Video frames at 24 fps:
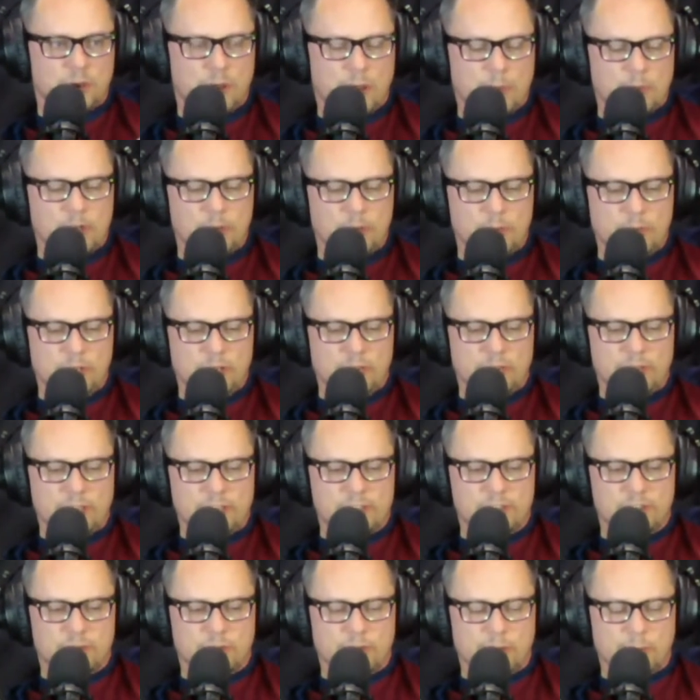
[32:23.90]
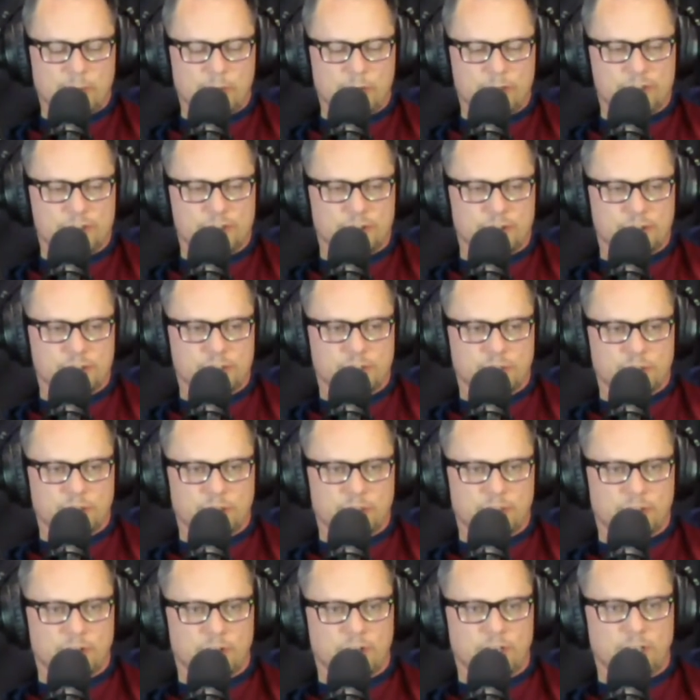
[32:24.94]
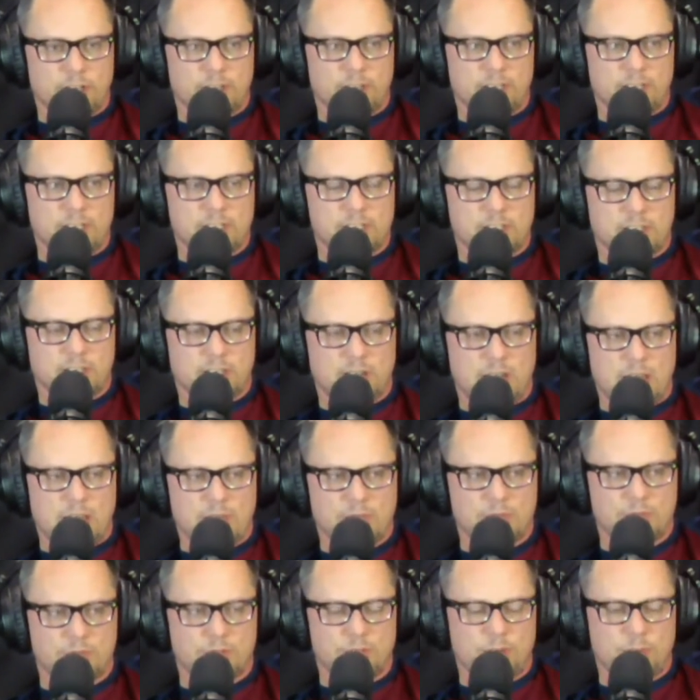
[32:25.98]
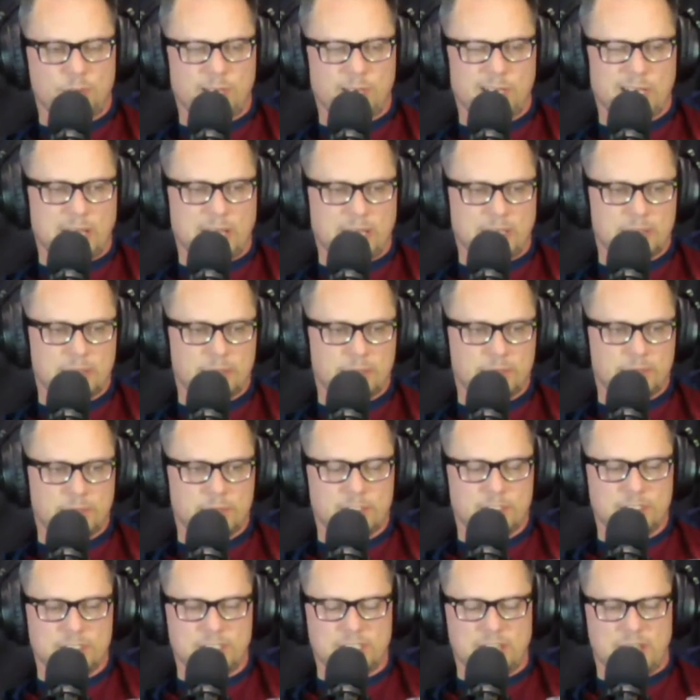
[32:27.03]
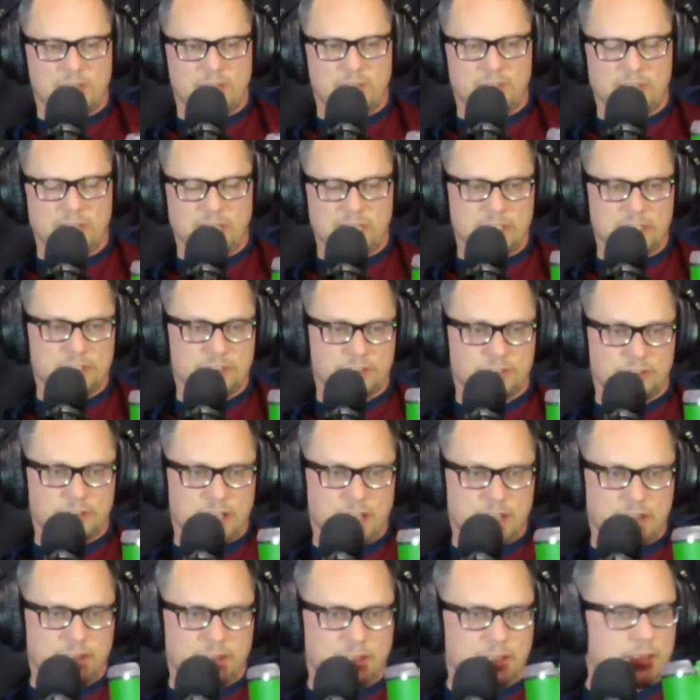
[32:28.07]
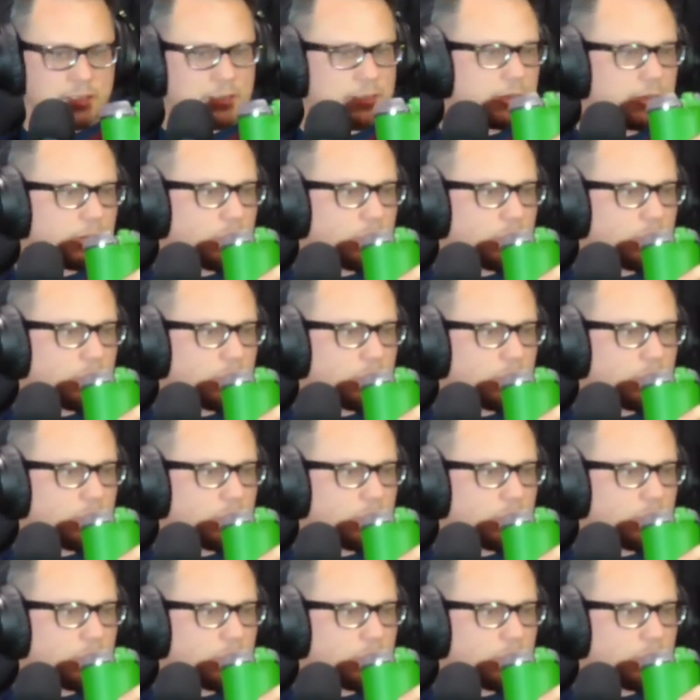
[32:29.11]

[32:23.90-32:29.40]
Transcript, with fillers: I'm going to be on that show, and I'm pretty sure it's on the 30th, and he's going to live stream it at like 7 Eastern, I think.